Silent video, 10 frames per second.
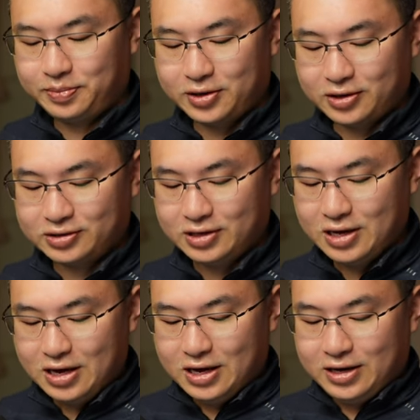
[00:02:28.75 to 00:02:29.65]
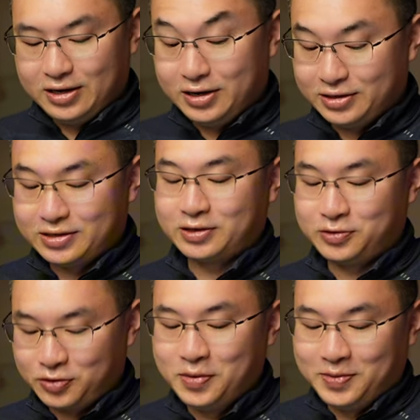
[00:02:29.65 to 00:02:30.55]
Because it is
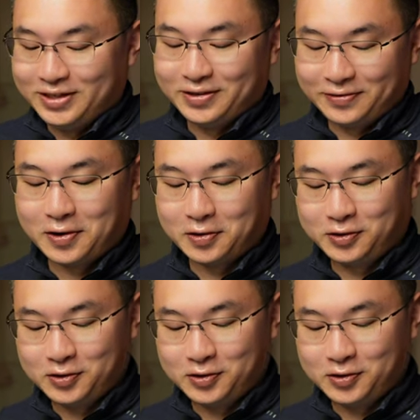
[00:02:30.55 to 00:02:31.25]
extremely difficult